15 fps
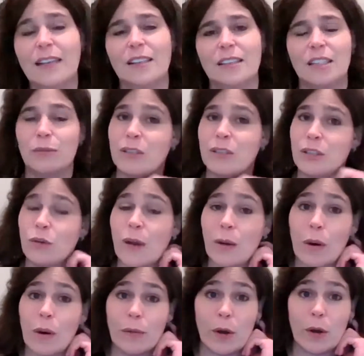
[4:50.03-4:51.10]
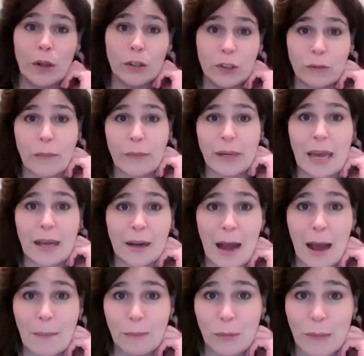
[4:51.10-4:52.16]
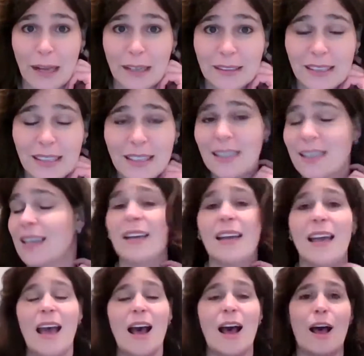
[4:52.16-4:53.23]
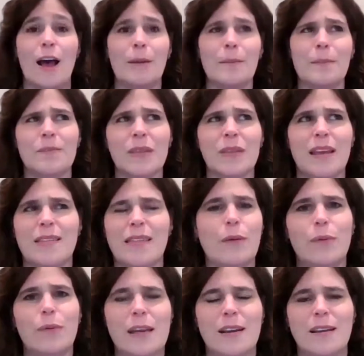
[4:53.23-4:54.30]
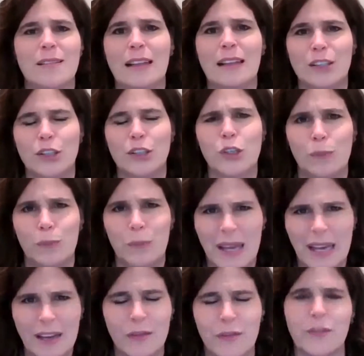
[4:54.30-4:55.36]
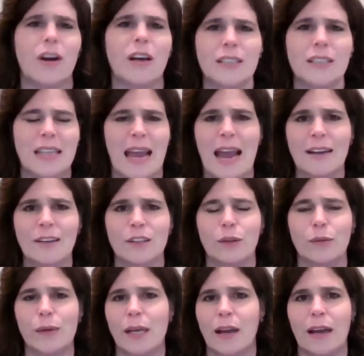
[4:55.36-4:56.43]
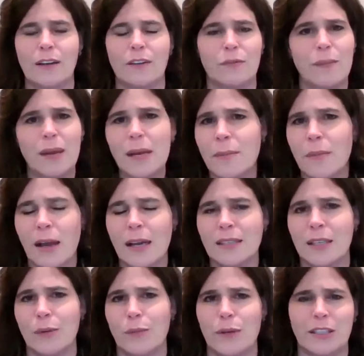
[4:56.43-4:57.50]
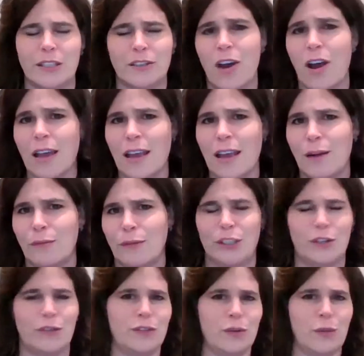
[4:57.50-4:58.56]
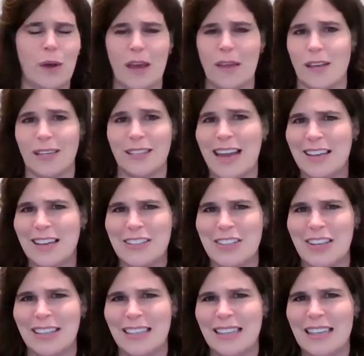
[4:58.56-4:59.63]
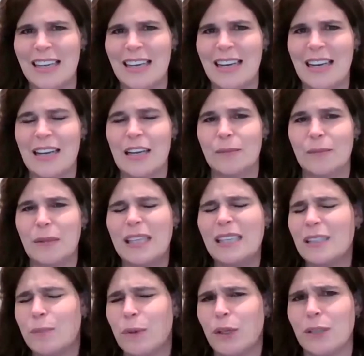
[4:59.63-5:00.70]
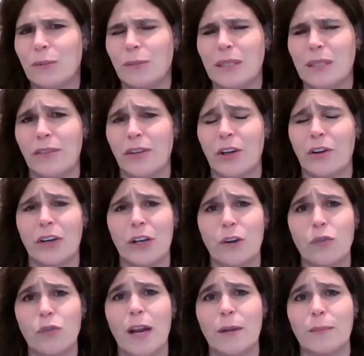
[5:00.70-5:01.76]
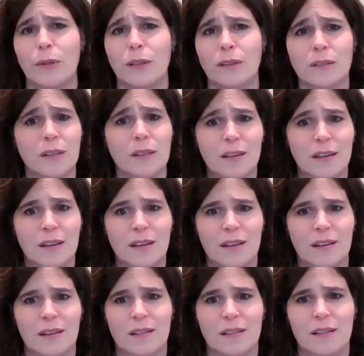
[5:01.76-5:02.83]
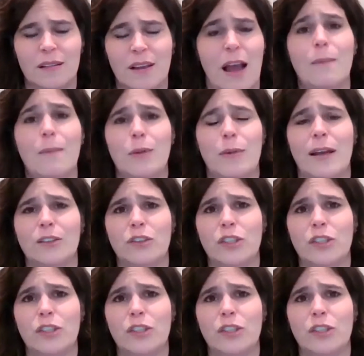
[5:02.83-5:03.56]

Because she was doing what we all do when we get a compliment that's too big for us to handle. We kind of minimize it, we deny it, we shift away the attention. But this person was giving her an incredible compliment.